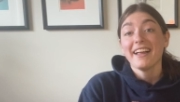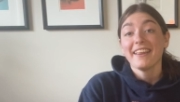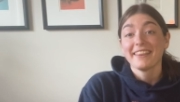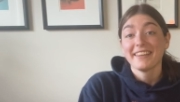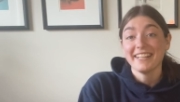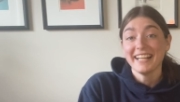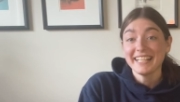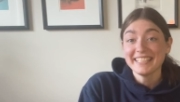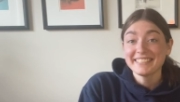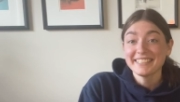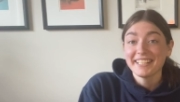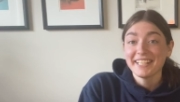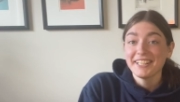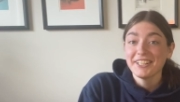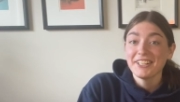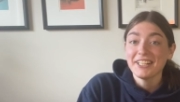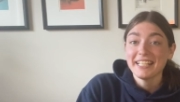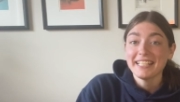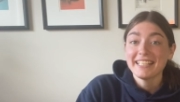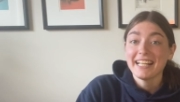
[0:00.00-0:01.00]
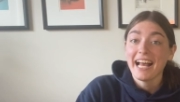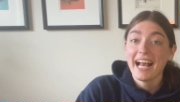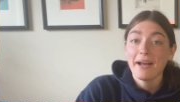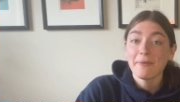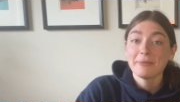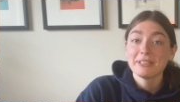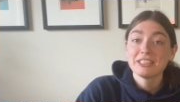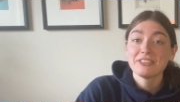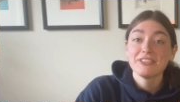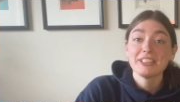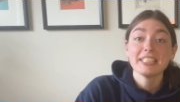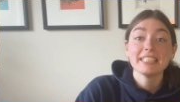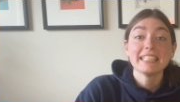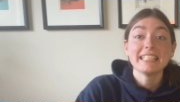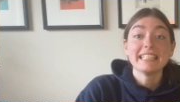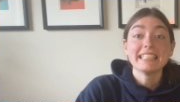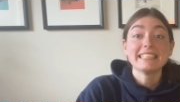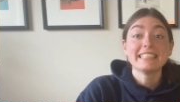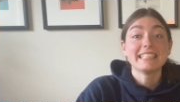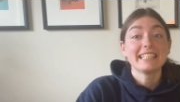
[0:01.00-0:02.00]
The next layer in the atmosphere
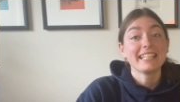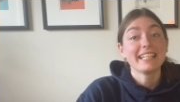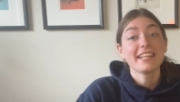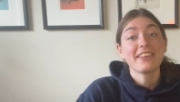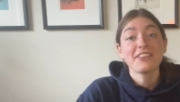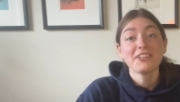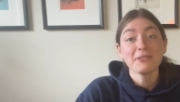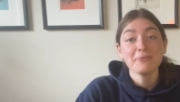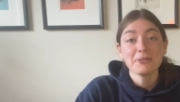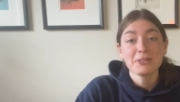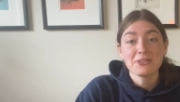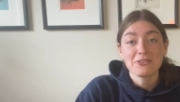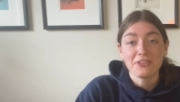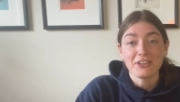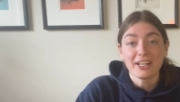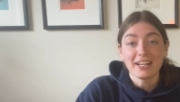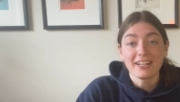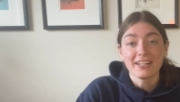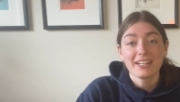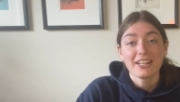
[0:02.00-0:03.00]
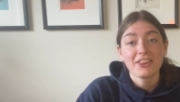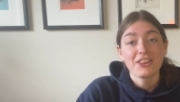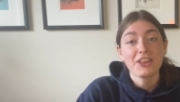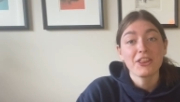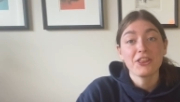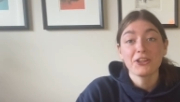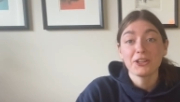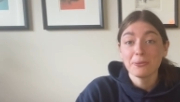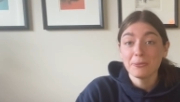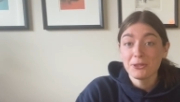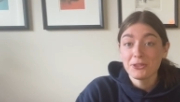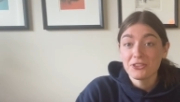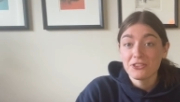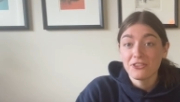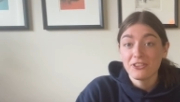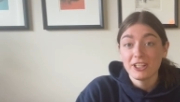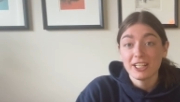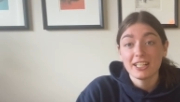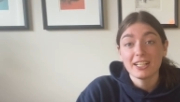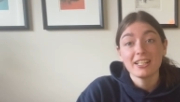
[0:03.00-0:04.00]
is the thermosphere. The
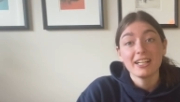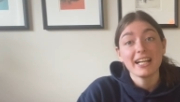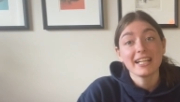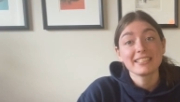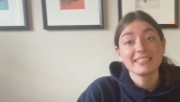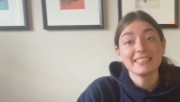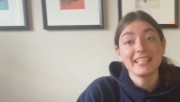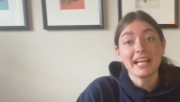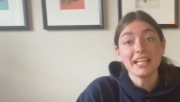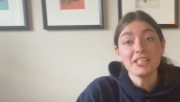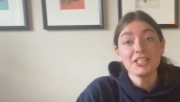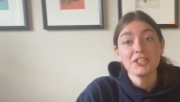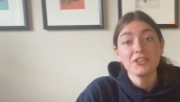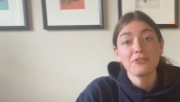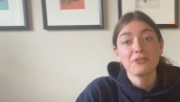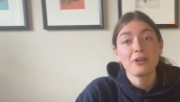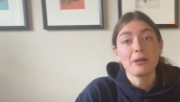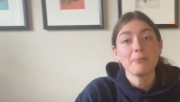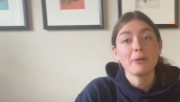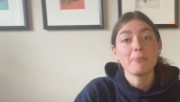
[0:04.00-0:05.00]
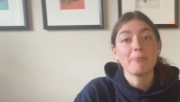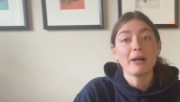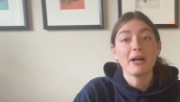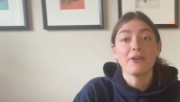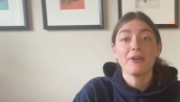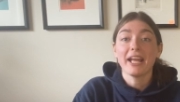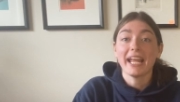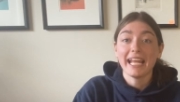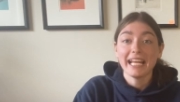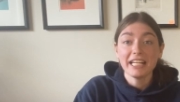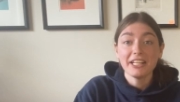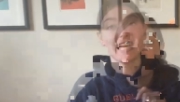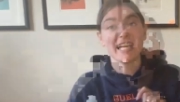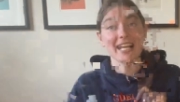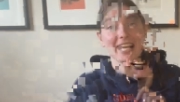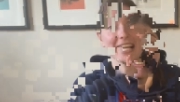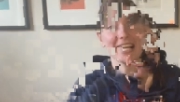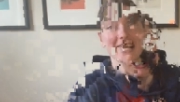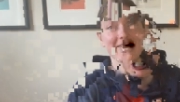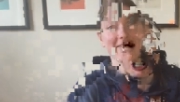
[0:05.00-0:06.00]
thermosphere extends from about
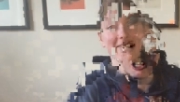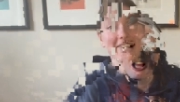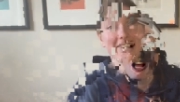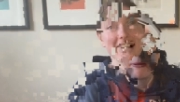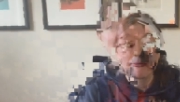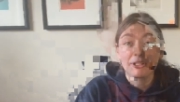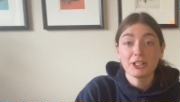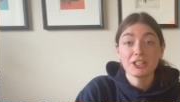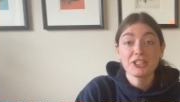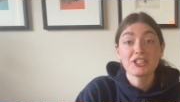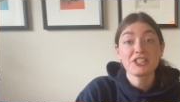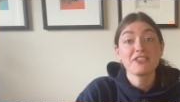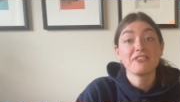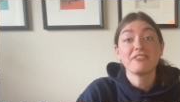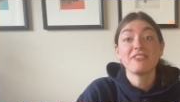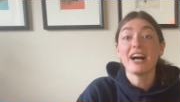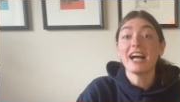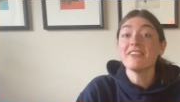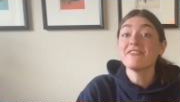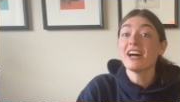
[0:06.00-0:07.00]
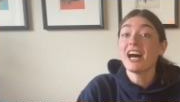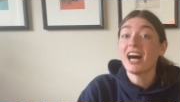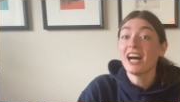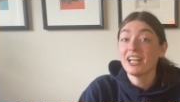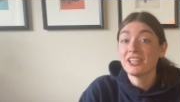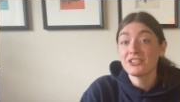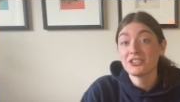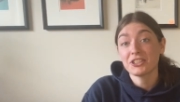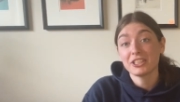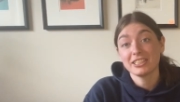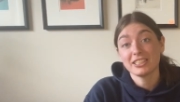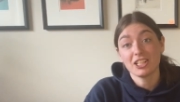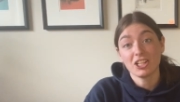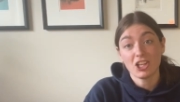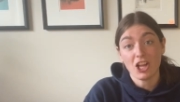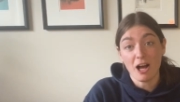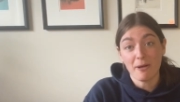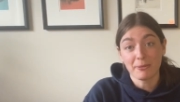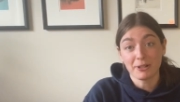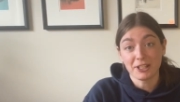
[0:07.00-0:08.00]
85 kilometers to 500
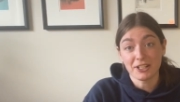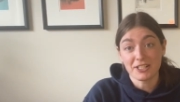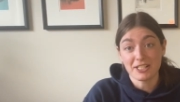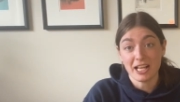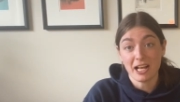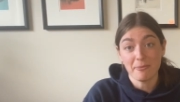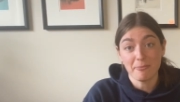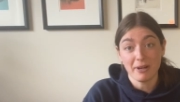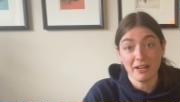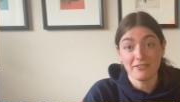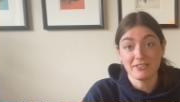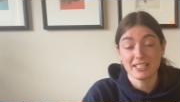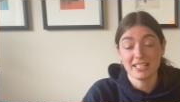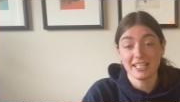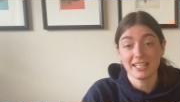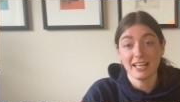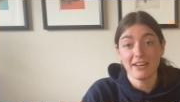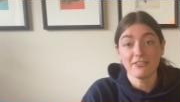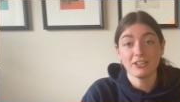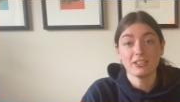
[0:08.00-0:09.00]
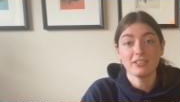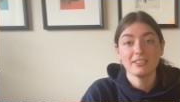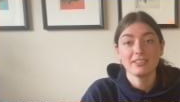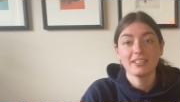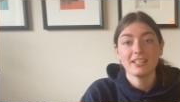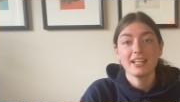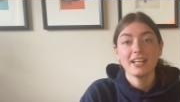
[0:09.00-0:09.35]
kilometers above sea level.